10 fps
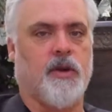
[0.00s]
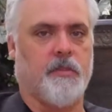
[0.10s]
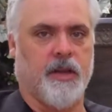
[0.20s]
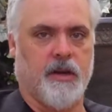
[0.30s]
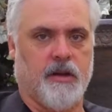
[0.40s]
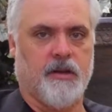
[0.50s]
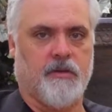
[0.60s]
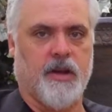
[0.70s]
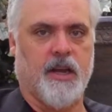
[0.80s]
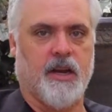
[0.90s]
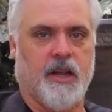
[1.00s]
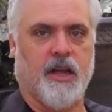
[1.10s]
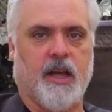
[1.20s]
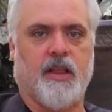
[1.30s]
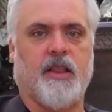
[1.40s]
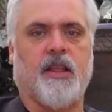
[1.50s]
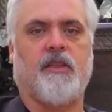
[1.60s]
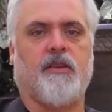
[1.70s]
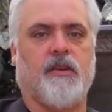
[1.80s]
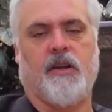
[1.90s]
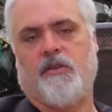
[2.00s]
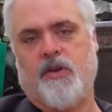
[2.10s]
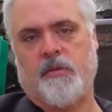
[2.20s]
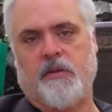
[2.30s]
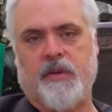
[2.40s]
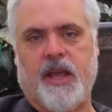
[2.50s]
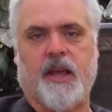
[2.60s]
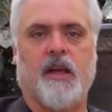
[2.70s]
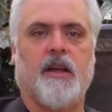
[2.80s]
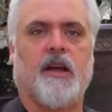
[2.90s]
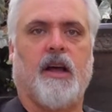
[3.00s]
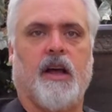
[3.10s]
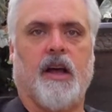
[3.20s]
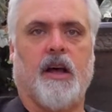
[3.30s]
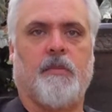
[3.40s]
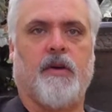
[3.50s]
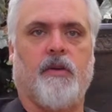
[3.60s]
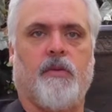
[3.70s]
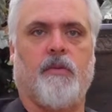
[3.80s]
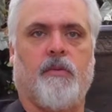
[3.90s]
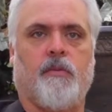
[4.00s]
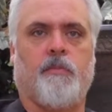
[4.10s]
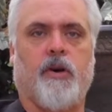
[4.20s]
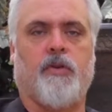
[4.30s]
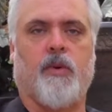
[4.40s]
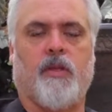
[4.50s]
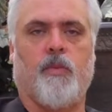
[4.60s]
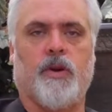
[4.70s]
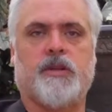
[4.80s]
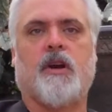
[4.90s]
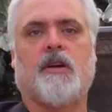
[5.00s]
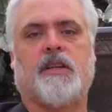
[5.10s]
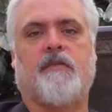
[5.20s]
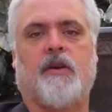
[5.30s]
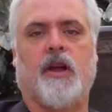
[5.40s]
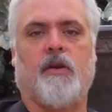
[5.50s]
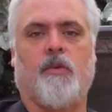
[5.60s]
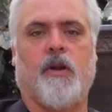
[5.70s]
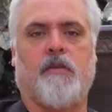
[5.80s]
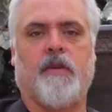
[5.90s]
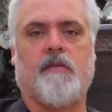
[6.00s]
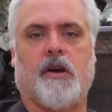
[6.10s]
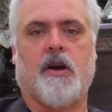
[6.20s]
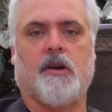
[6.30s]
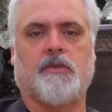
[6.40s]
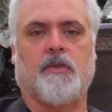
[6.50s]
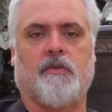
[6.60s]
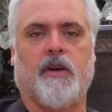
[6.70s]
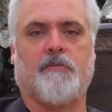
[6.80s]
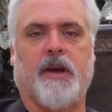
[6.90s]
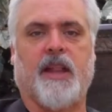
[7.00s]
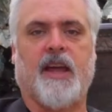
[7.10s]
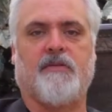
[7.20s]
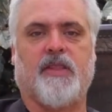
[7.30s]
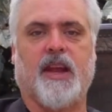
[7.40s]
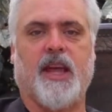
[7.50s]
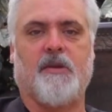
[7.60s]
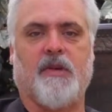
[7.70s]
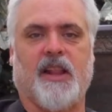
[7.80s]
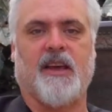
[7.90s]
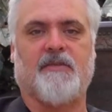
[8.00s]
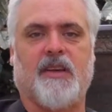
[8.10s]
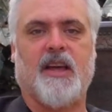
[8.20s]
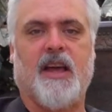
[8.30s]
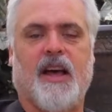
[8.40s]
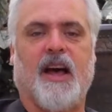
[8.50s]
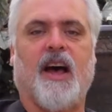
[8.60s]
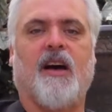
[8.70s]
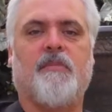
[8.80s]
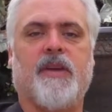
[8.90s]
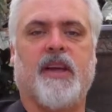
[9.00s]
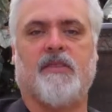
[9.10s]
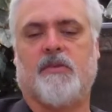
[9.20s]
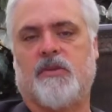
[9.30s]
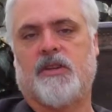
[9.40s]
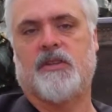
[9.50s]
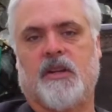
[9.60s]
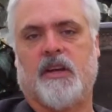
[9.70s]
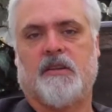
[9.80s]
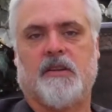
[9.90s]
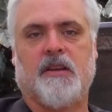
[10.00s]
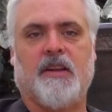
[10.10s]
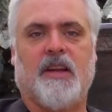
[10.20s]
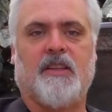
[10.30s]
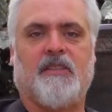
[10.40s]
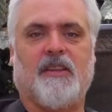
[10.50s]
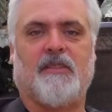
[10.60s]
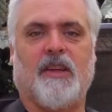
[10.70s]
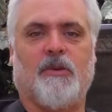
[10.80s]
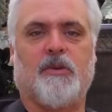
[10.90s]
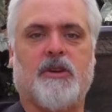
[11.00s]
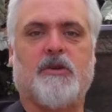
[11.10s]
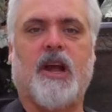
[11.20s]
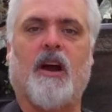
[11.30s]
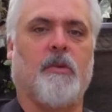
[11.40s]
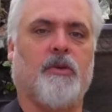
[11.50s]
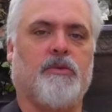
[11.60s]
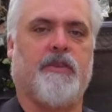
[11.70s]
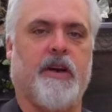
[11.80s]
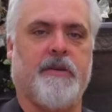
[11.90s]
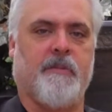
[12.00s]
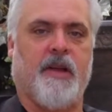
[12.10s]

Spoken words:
Gremlin, right? Gremlin being both one of the worst cars ever and one of the favorite cars of my life that I had in my life, because it was just it was so terrible. It was fun.